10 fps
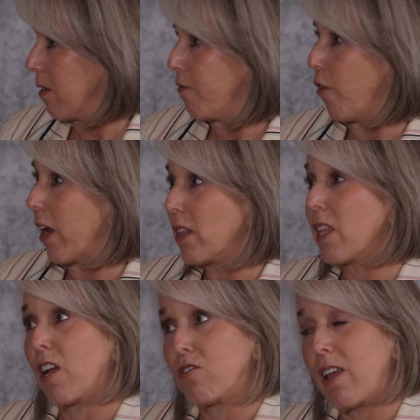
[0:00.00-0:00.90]
and frankly
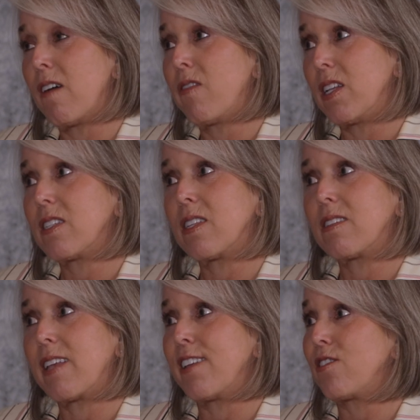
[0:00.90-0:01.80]
there's evidence that
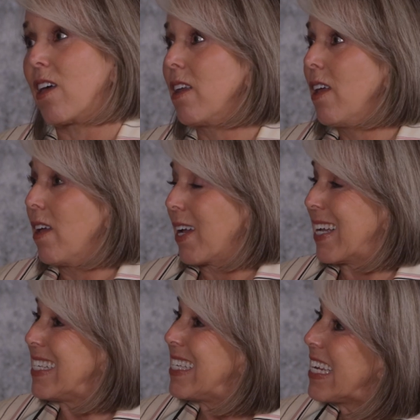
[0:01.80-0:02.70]
says that
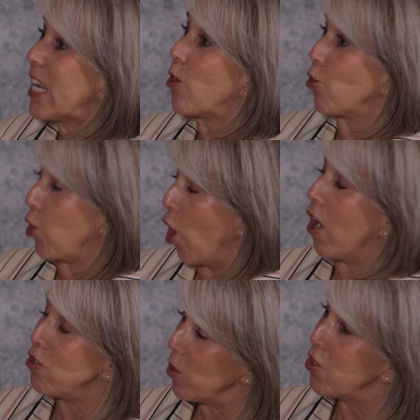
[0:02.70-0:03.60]
concealed
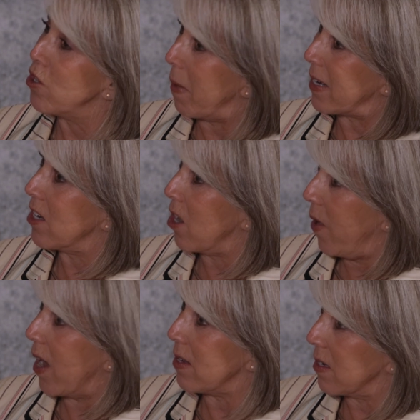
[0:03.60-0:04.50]
laws, which New Mexico
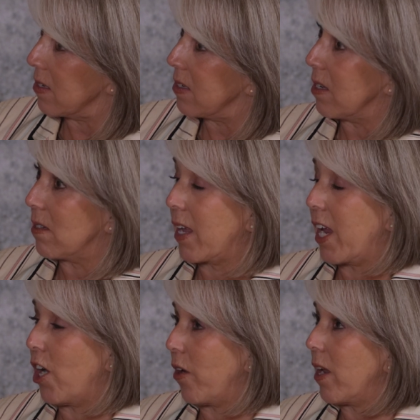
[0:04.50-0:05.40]
has, concealed and
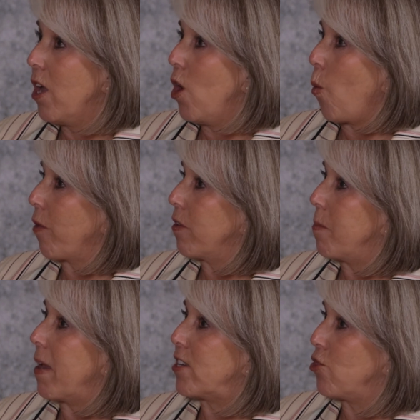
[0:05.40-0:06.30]
carry, whether
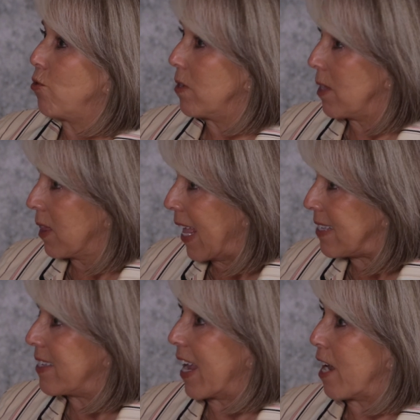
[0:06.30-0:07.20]
that makes you
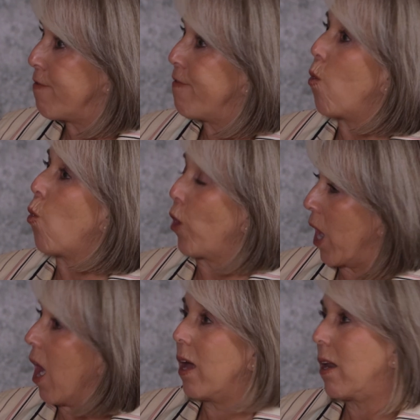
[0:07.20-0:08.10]
less safe or
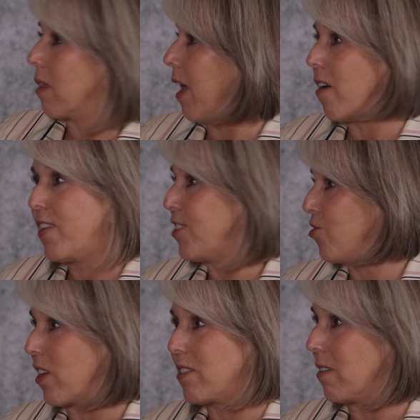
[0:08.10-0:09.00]
not, and the evidence
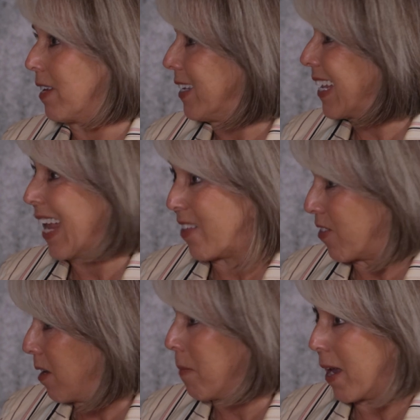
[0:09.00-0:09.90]
doesn't indicate
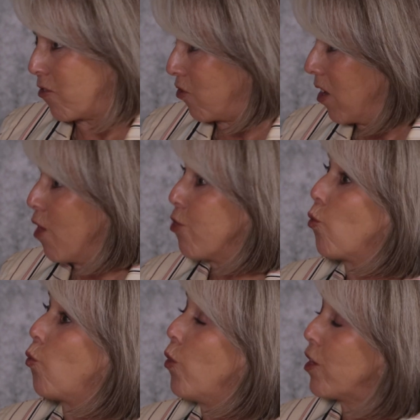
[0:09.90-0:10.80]
that it makes the
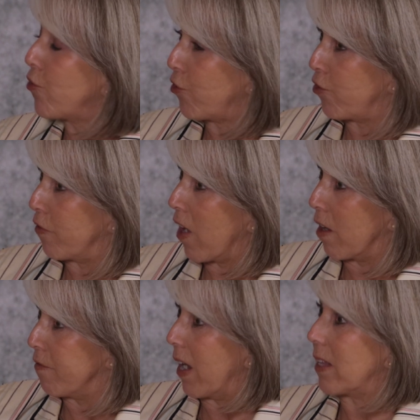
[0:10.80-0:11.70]
risks of
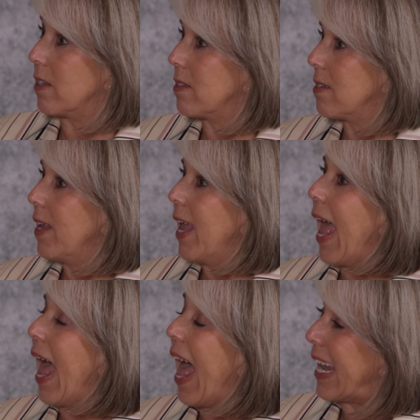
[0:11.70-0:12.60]
gun violence
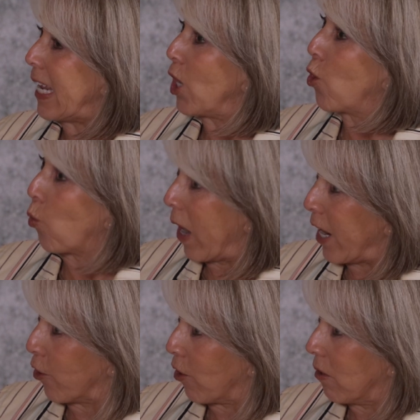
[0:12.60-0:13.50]
any
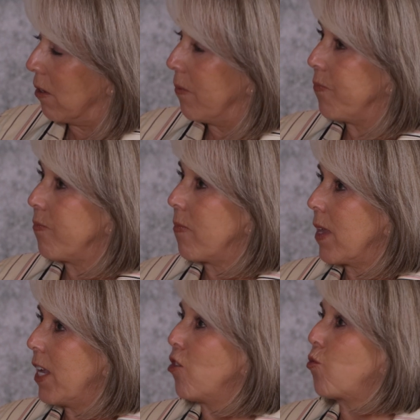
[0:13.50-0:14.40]
greater,
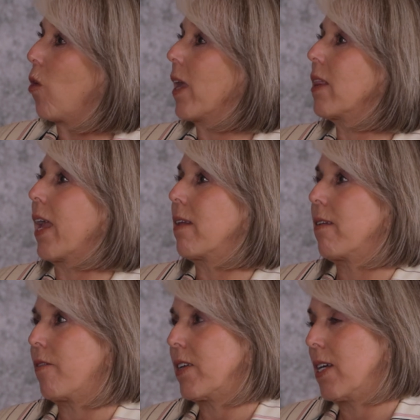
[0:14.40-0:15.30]
here's where I land
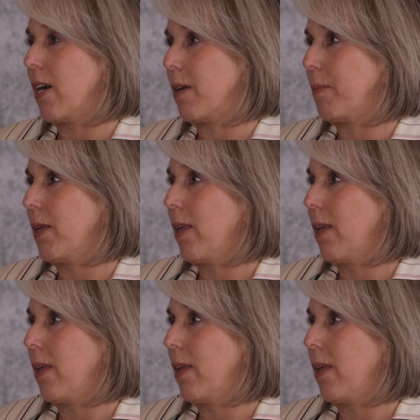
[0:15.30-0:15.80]
every time.